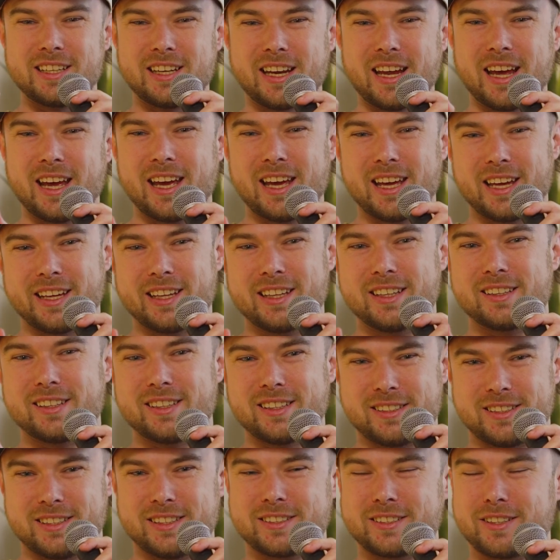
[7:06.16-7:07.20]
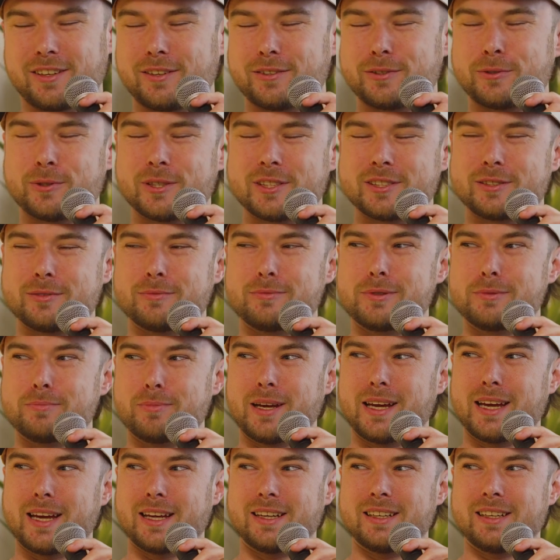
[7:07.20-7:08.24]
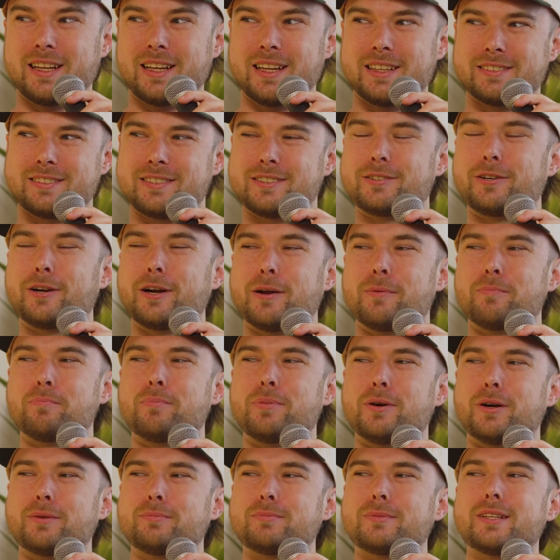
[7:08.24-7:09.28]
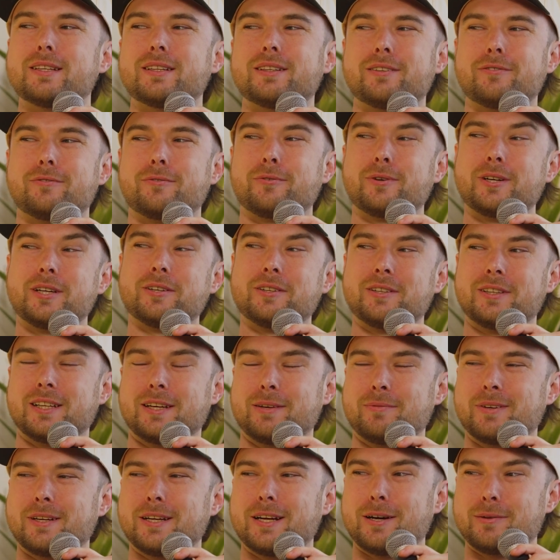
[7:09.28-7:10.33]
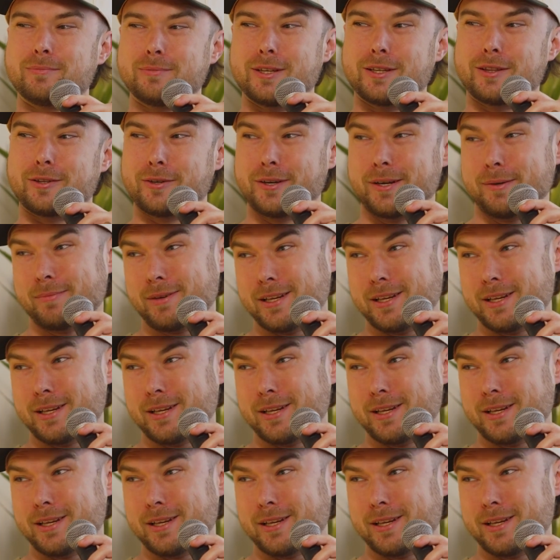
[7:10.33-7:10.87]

day that TikTok was to be banned, Instagram bumped the reel limit up to 3